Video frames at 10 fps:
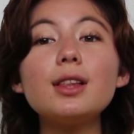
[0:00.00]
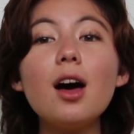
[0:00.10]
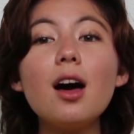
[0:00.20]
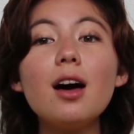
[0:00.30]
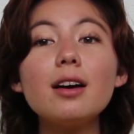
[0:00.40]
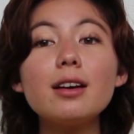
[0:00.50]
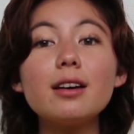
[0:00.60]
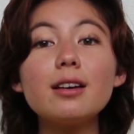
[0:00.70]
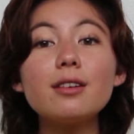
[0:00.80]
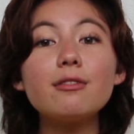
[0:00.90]
law
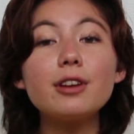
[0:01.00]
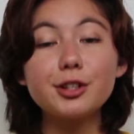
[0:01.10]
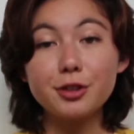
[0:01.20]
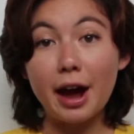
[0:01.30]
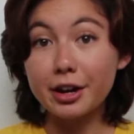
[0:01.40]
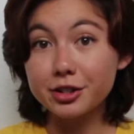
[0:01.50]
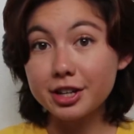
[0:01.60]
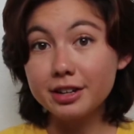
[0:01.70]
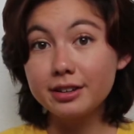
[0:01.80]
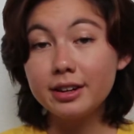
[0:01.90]
of
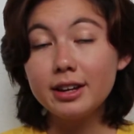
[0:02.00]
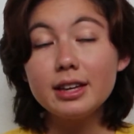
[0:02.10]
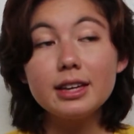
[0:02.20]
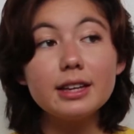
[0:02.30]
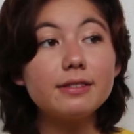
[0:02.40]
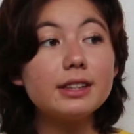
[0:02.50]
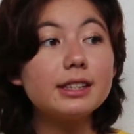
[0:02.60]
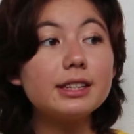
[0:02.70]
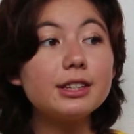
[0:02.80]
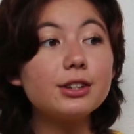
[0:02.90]
attraction, if
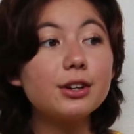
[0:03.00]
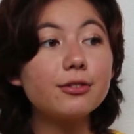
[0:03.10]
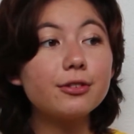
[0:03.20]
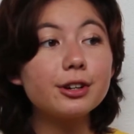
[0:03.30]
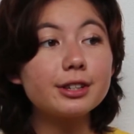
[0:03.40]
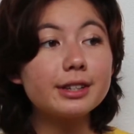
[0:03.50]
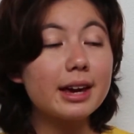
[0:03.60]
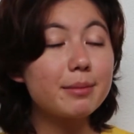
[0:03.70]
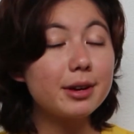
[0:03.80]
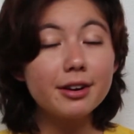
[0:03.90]
this is your first
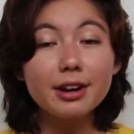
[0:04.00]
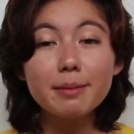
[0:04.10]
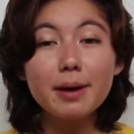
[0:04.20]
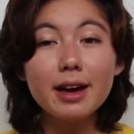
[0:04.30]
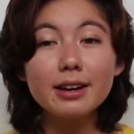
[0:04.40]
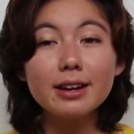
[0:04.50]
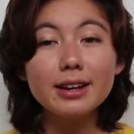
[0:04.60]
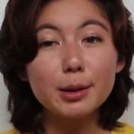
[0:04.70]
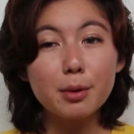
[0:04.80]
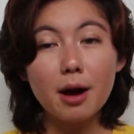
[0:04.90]
time hearing about
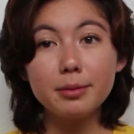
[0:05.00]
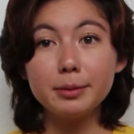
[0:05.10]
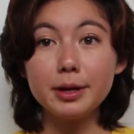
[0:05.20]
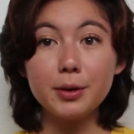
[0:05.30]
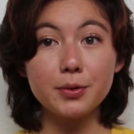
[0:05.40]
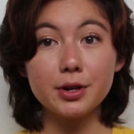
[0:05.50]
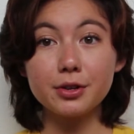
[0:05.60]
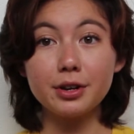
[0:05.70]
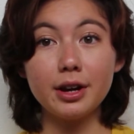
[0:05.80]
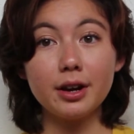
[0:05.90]
it, you're probably
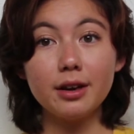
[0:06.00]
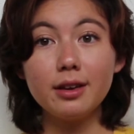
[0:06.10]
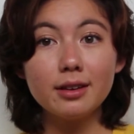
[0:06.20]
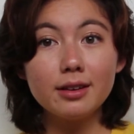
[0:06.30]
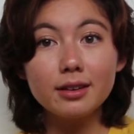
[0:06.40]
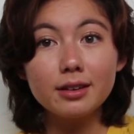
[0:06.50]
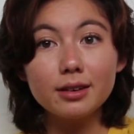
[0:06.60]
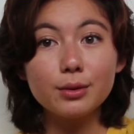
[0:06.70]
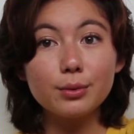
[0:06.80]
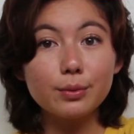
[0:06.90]
wondering,
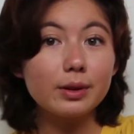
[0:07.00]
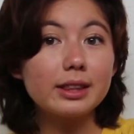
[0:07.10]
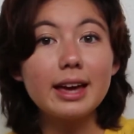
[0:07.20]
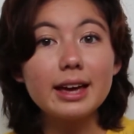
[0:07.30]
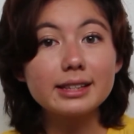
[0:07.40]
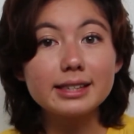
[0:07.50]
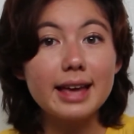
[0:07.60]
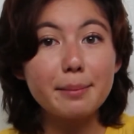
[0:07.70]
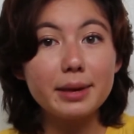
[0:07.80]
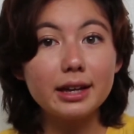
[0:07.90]
what the heck does
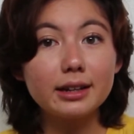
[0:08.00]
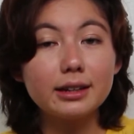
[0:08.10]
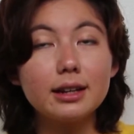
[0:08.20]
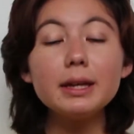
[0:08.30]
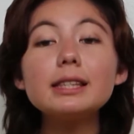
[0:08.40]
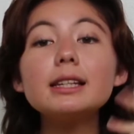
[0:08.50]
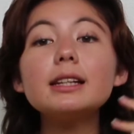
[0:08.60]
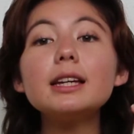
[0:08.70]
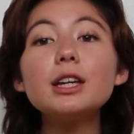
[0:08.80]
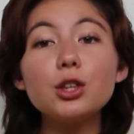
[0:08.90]
that mean?
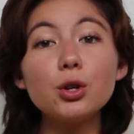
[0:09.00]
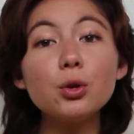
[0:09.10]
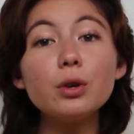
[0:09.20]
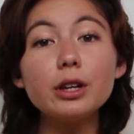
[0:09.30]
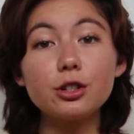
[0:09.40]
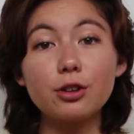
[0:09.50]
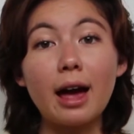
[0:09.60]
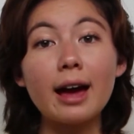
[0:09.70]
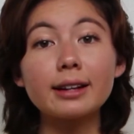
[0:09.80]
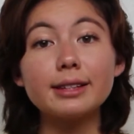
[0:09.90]
Basically, you
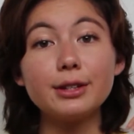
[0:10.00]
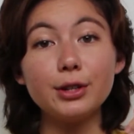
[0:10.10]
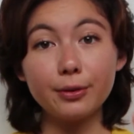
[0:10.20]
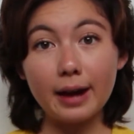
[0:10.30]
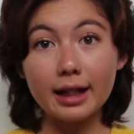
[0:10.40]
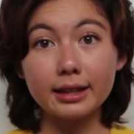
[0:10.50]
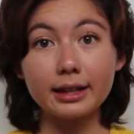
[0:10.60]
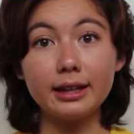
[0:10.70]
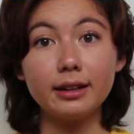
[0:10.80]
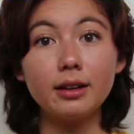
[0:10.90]
attract your
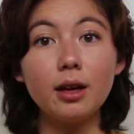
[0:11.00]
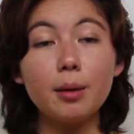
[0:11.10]
reality.